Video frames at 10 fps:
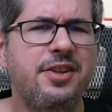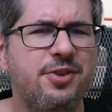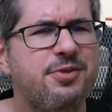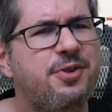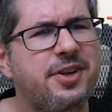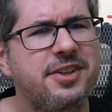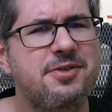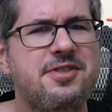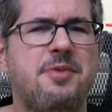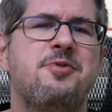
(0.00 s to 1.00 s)
and don't forget
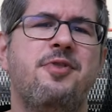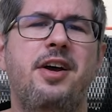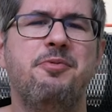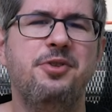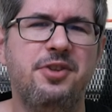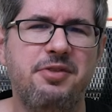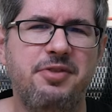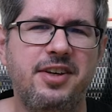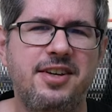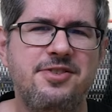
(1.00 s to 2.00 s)
to subscribe with
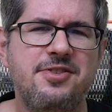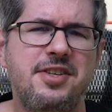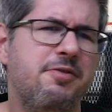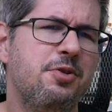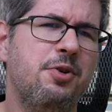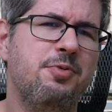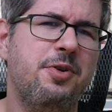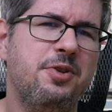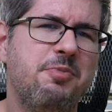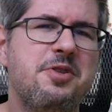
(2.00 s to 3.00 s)
notifications if you don't
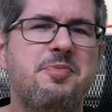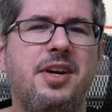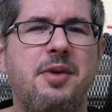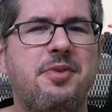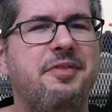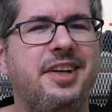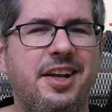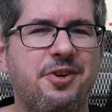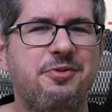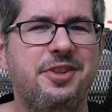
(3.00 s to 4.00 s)
want to miss my upcoming
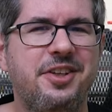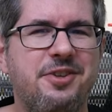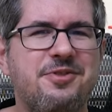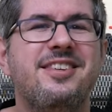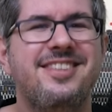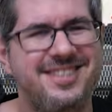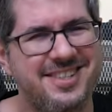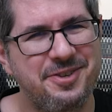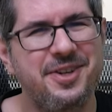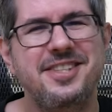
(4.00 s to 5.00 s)
LEGO videos.
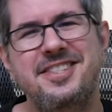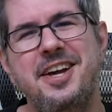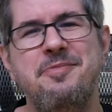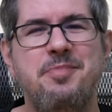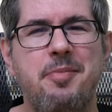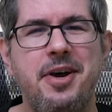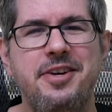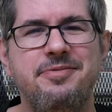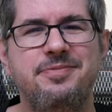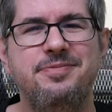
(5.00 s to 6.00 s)
See you next time, bye bye.